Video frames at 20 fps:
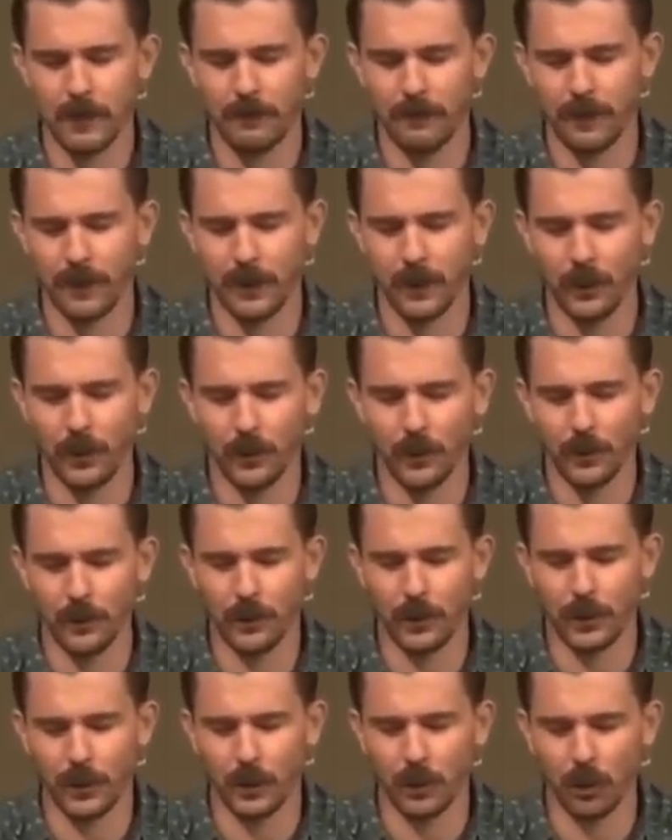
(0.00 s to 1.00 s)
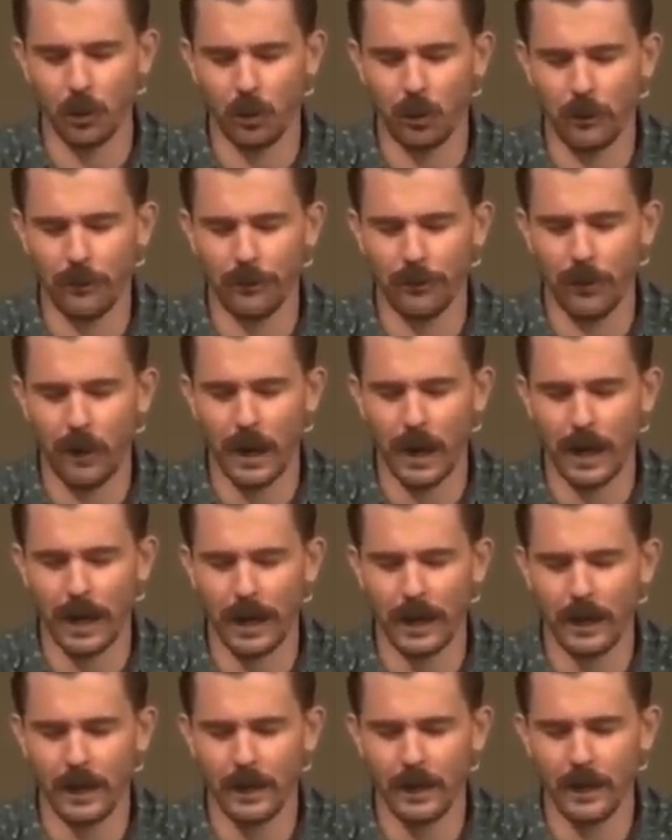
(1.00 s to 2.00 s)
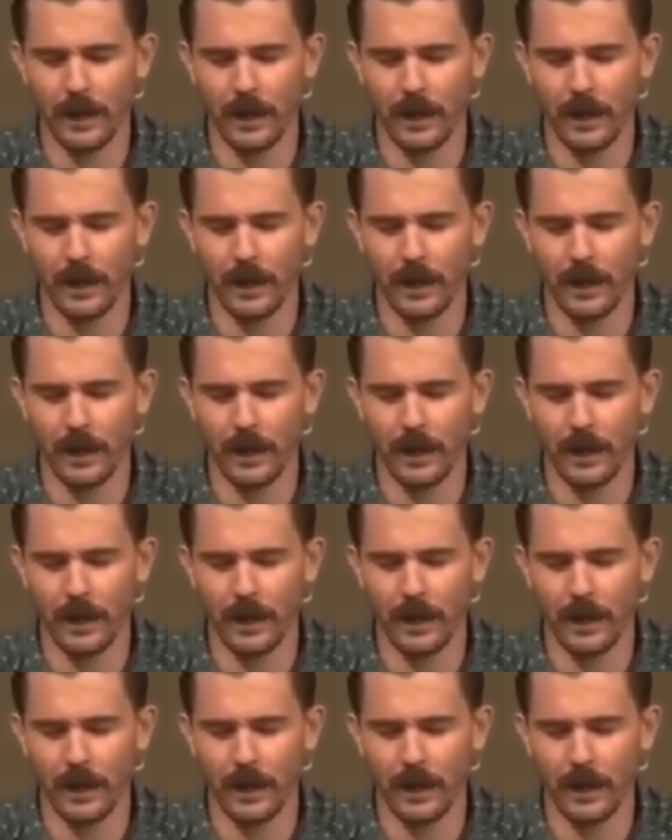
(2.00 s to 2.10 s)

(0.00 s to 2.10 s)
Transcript: for you to glorify